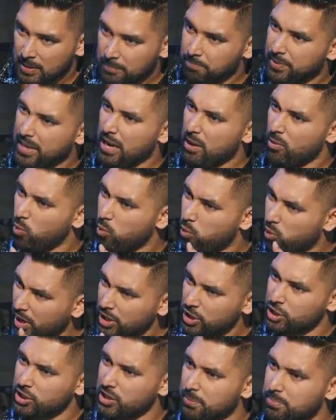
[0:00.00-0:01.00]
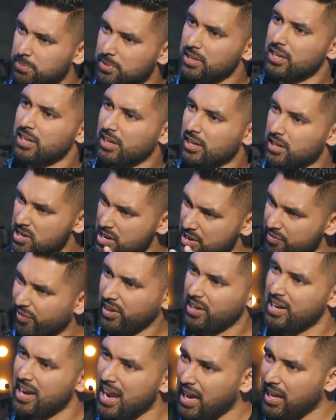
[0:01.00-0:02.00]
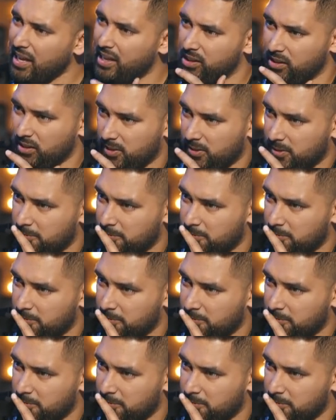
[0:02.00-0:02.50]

They worshipped River Nile.